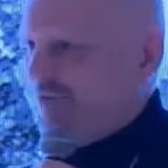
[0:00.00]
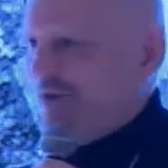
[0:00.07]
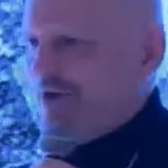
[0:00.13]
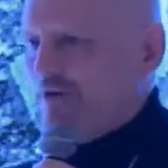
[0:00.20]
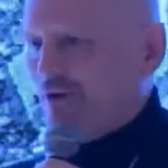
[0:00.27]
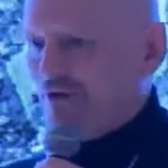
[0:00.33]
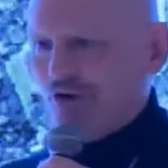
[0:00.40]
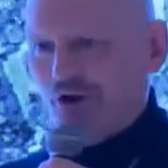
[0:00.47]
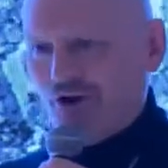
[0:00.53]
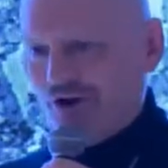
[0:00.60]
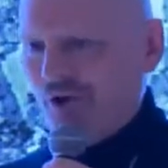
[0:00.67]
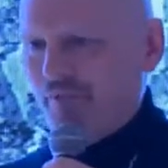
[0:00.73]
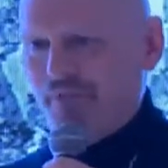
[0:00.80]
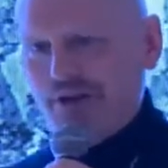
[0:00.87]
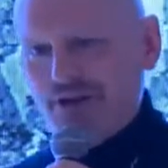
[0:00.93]
we want our
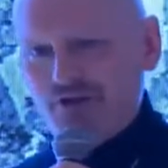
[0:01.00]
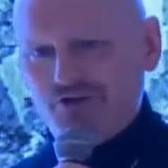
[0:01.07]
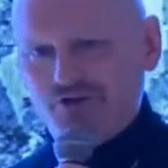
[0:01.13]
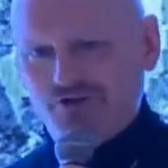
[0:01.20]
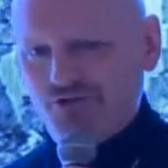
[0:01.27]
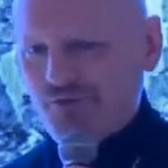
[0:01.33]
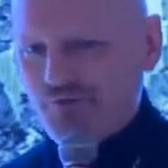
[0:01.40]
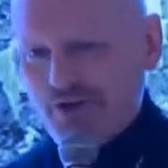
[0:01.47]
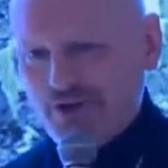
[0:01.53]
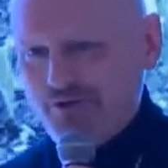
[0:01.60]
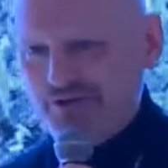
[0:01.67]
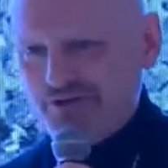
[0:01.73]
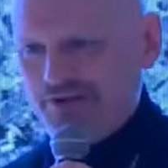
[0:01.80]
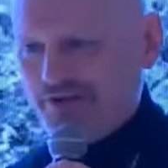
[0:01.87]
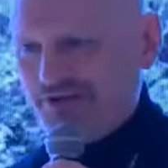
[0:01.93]
competitors to play
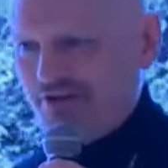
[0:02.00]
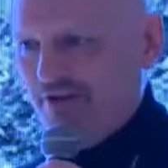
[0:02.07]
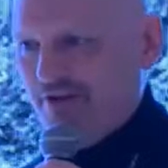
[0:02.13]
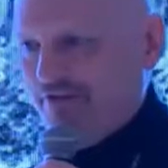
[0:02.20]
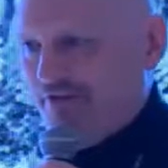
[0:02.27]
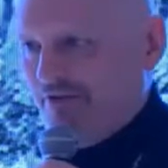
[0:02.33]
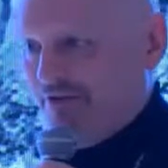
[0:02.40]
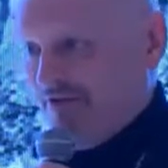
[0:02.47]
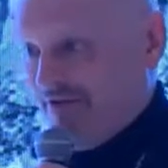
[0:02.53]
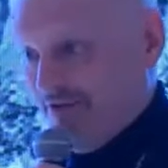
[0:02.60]
with this stuff.